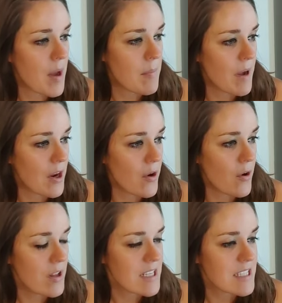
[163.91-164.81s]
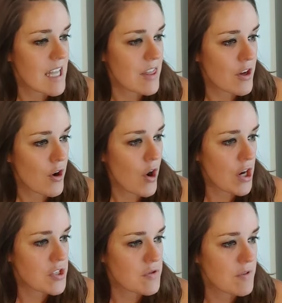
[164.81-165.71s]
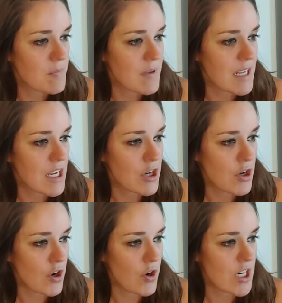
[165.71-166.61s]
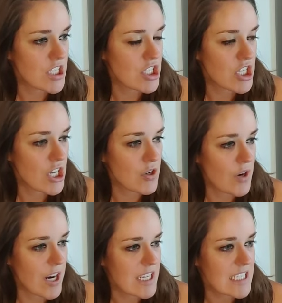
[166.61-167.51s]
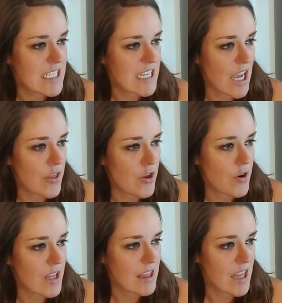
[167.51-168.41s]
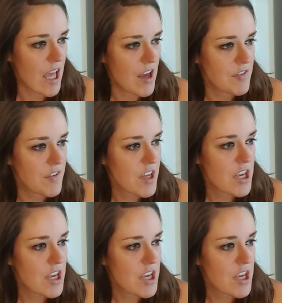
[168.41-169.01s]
my goal is that their hearts would be encouraged and united together in love